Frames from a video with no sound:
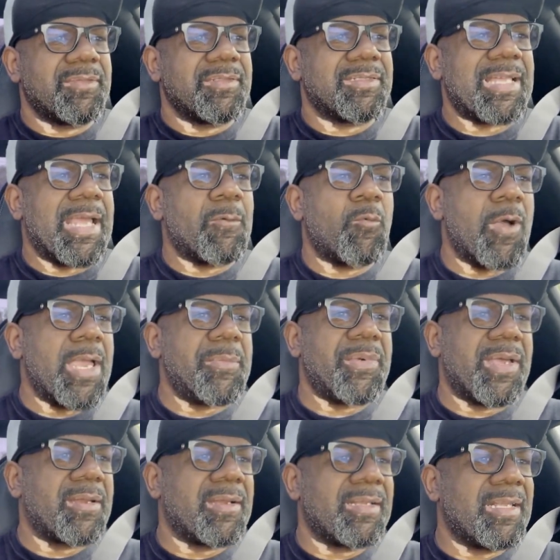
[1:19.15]
Like way
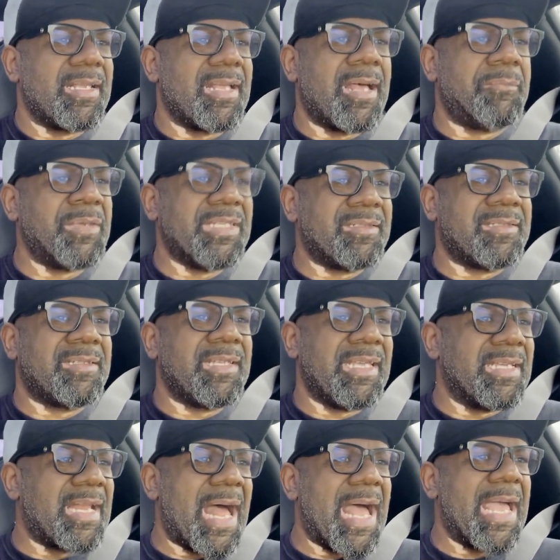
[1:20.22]
better. I mean,
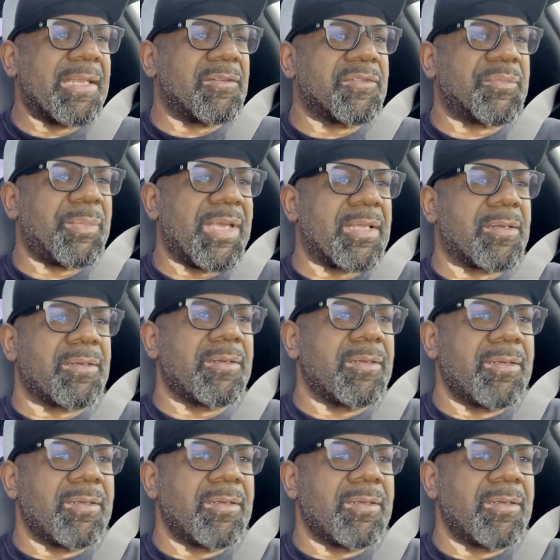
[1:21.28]
it idles better.